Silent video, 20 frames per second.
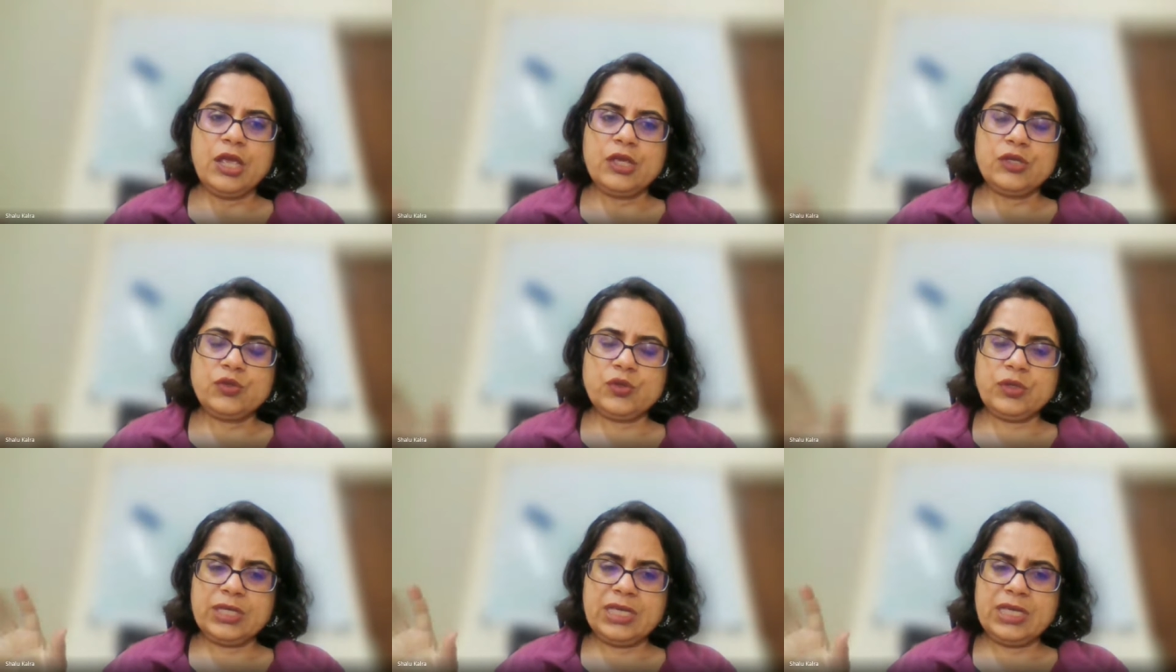
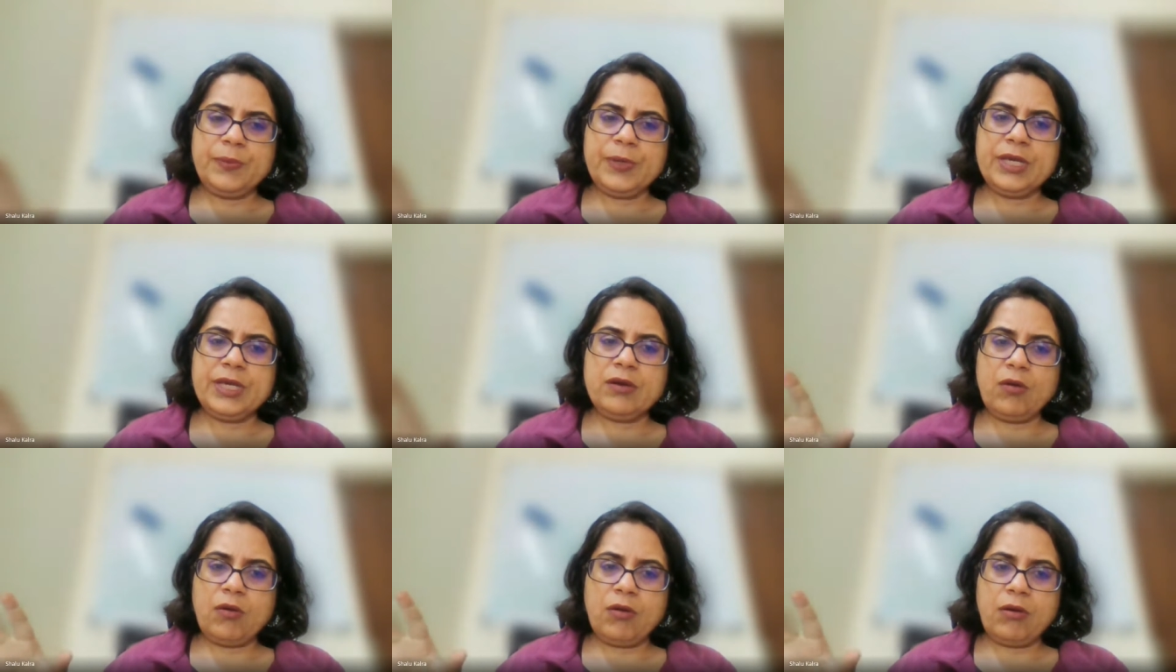So
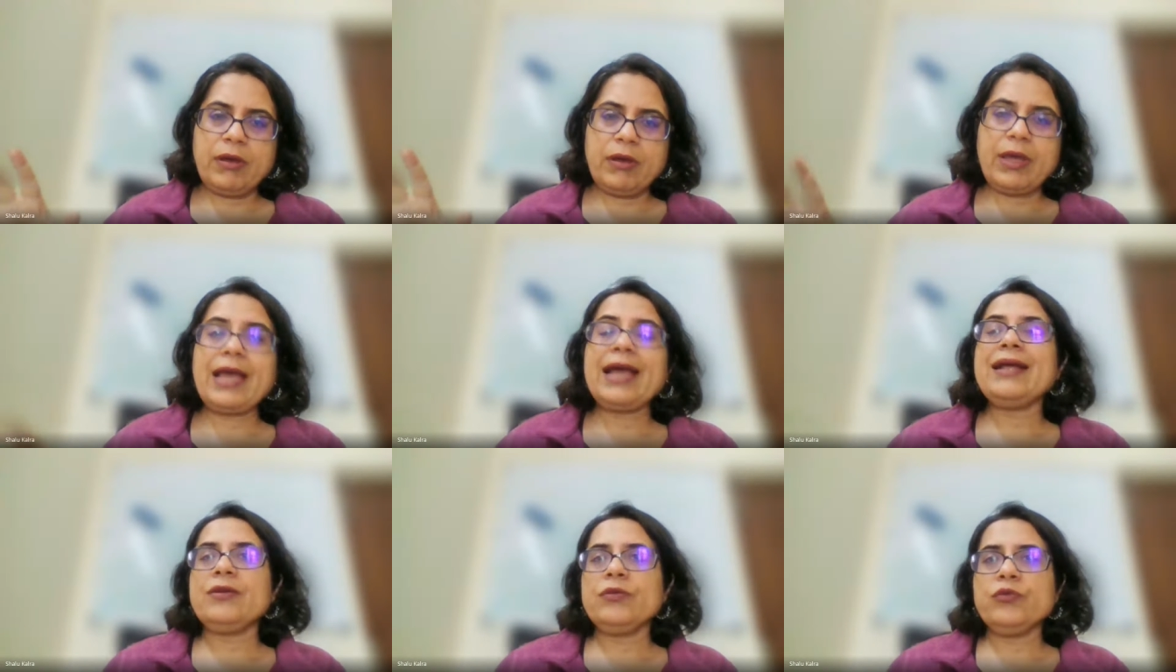keeping
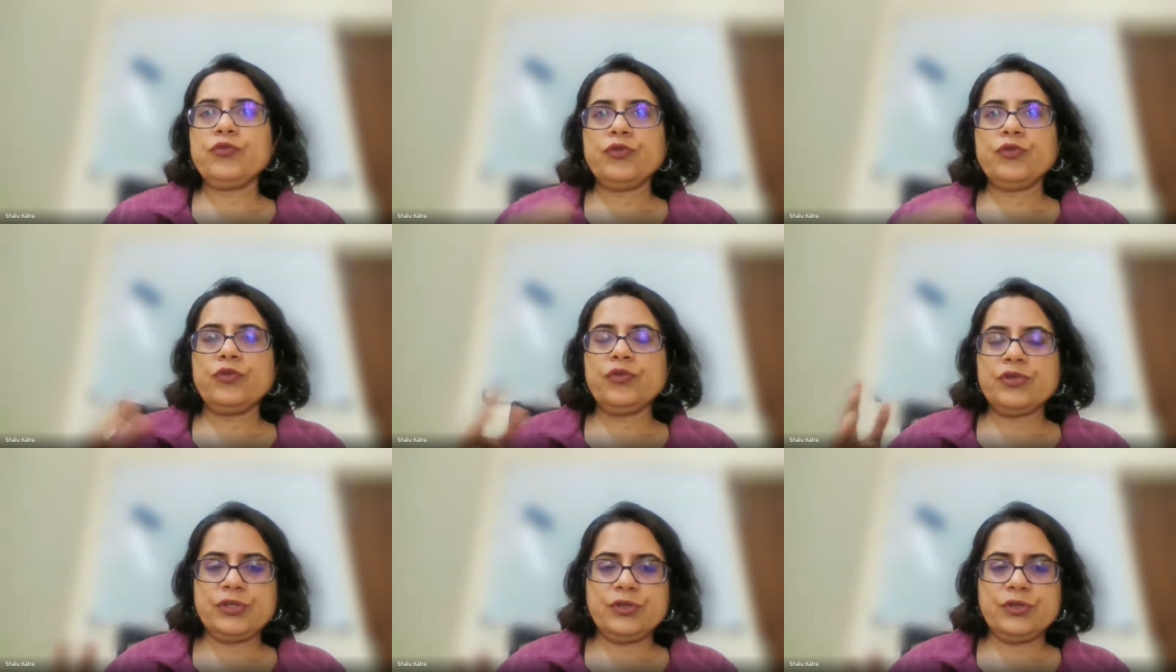and of
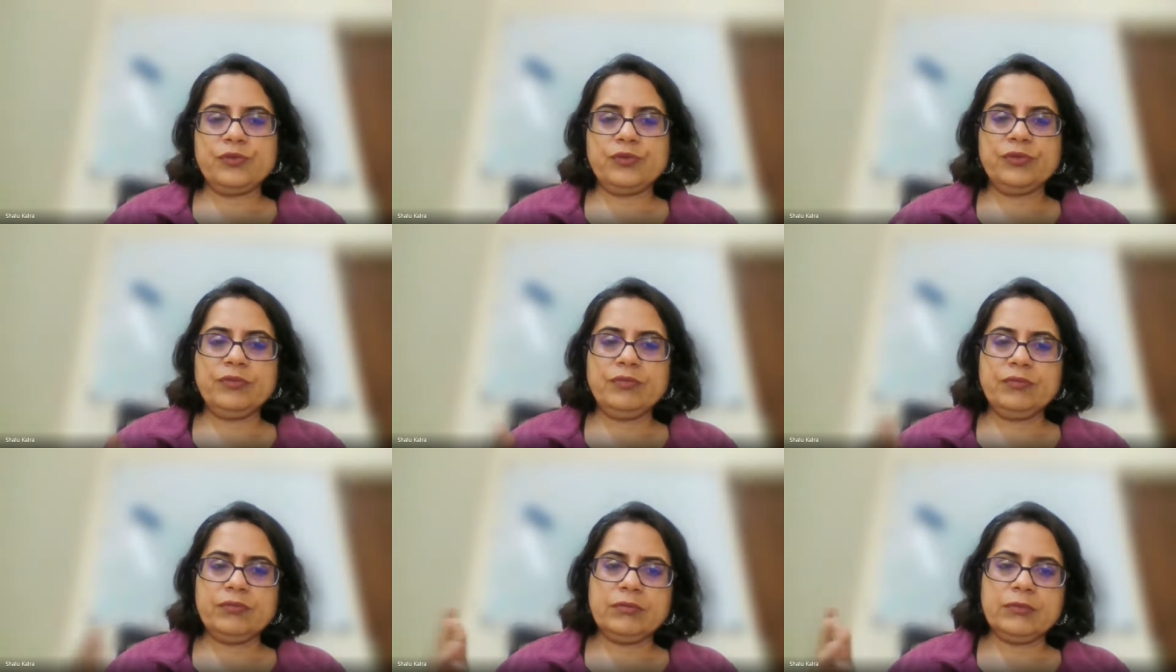course, you
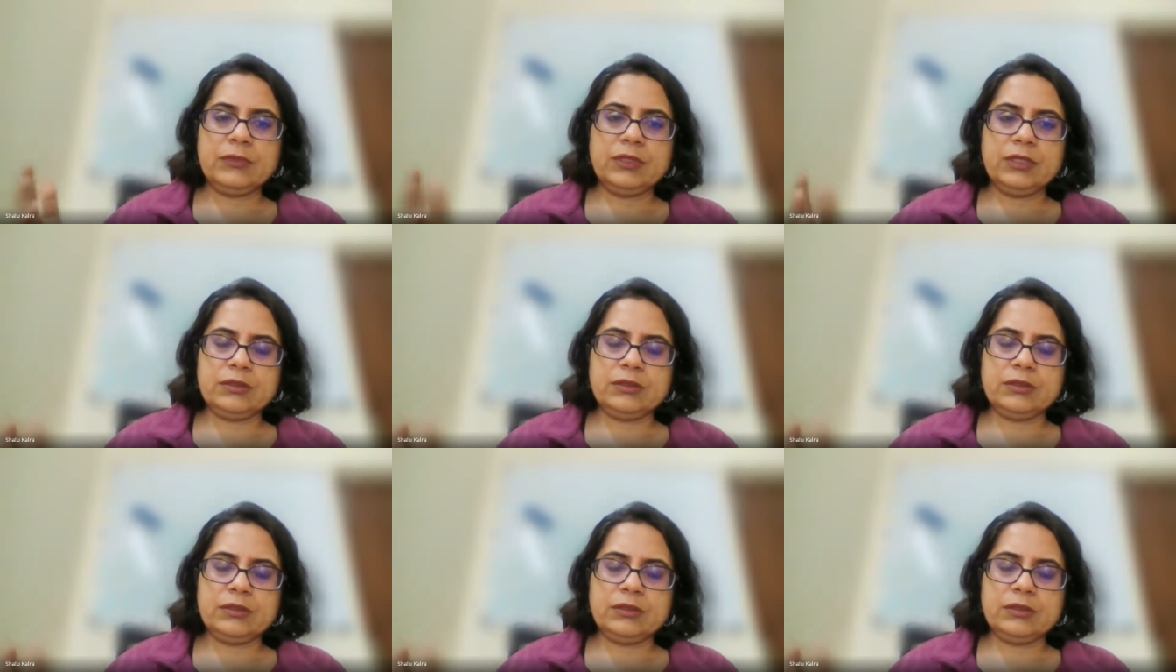know,